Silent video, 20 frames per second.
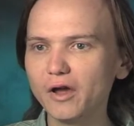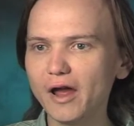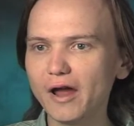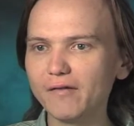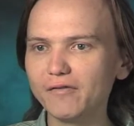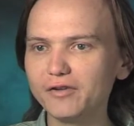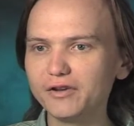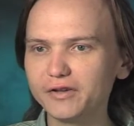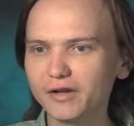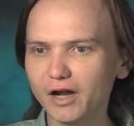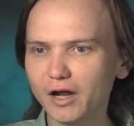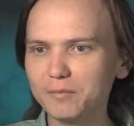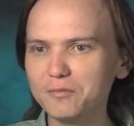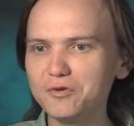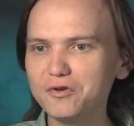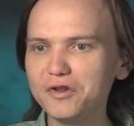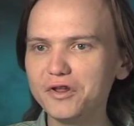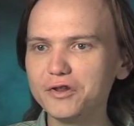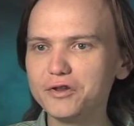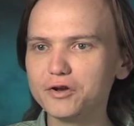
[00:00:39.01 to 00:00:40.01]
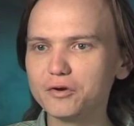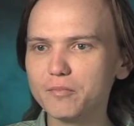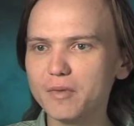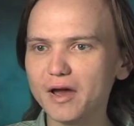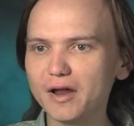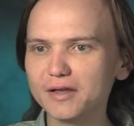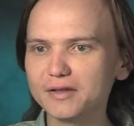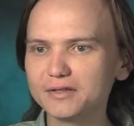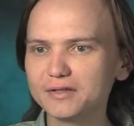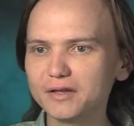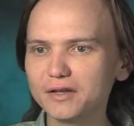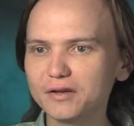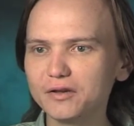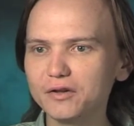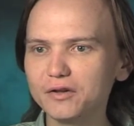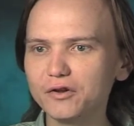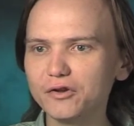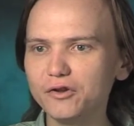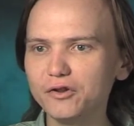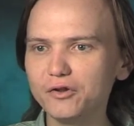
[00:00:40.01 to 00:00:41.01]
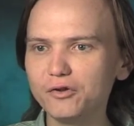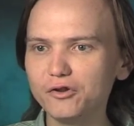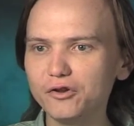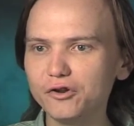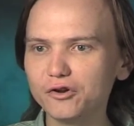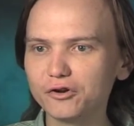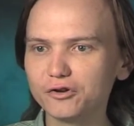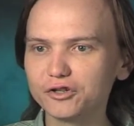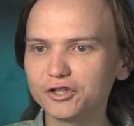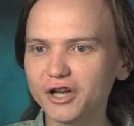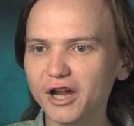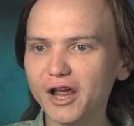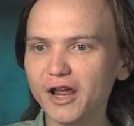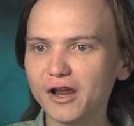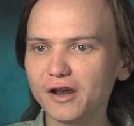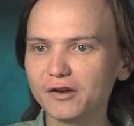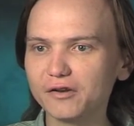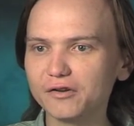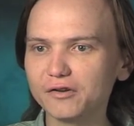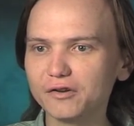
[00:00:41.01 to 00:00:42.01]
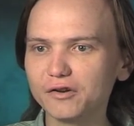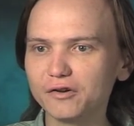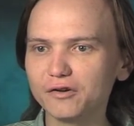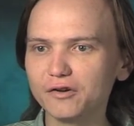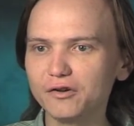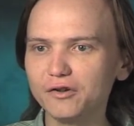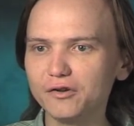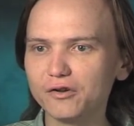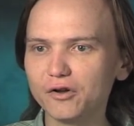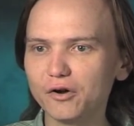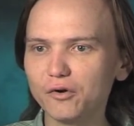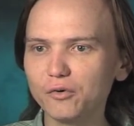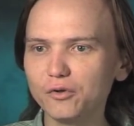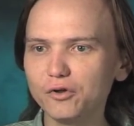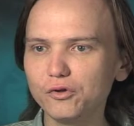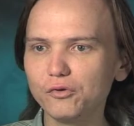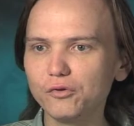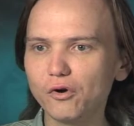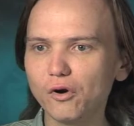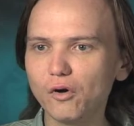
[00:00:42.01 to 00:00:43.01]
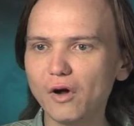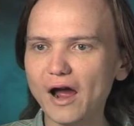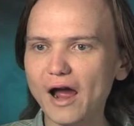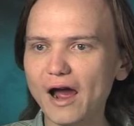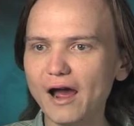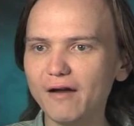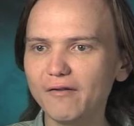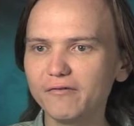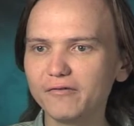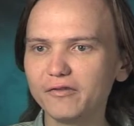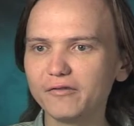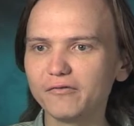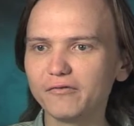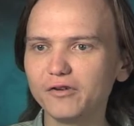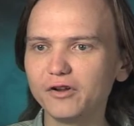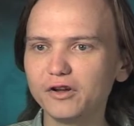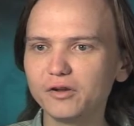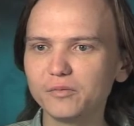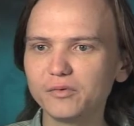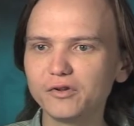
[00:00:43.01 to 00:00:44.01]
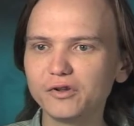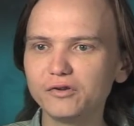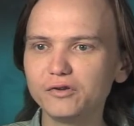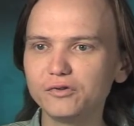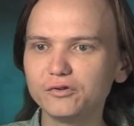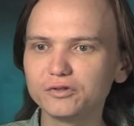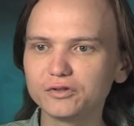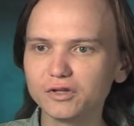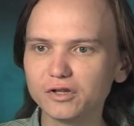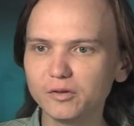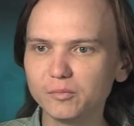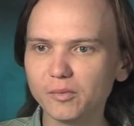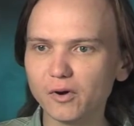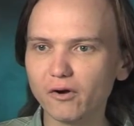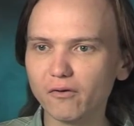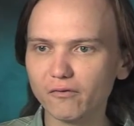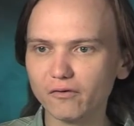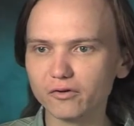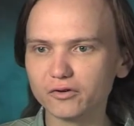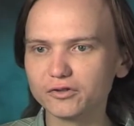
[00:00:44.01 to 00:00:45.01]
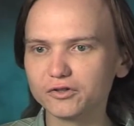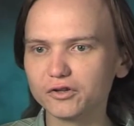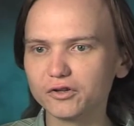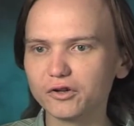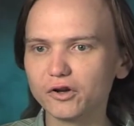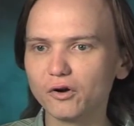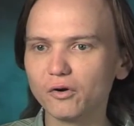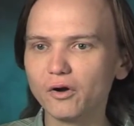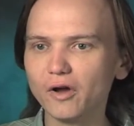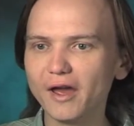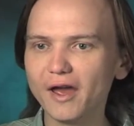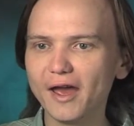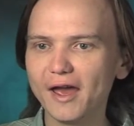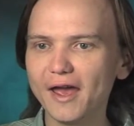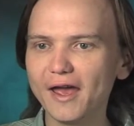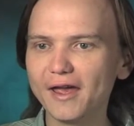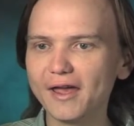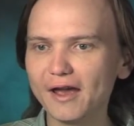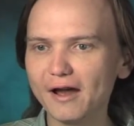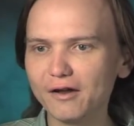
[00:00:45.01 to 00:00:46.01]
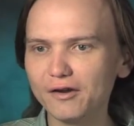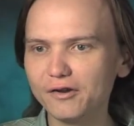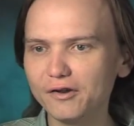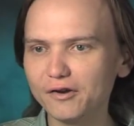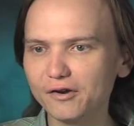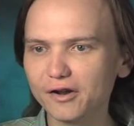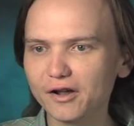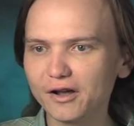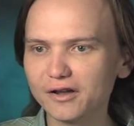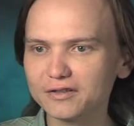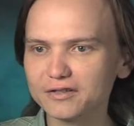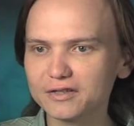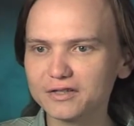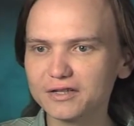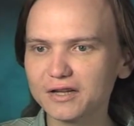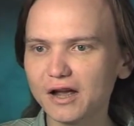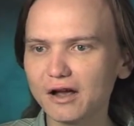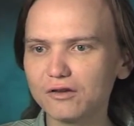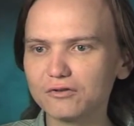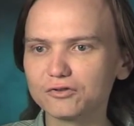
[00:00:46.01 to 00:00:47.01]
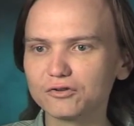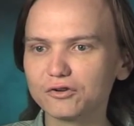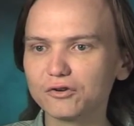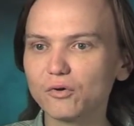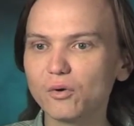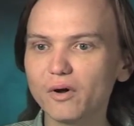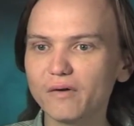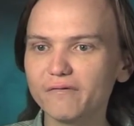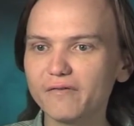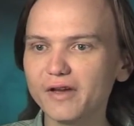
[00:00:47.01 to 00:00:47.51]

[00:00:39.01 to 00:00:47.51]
every time you need your medicine, you're chained. You don't have the freedom to do sleepovers, to go hang out at your cousin's house, or go on